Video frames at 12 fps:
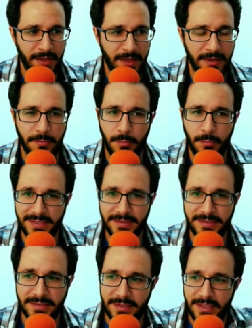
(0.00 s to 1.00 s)

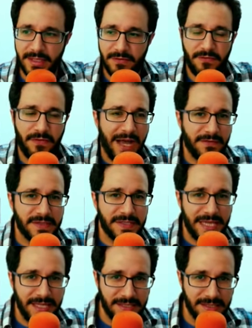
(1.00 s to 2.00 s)
But the five
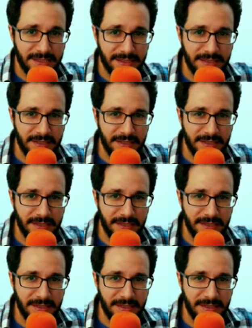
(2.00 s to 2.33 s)
senses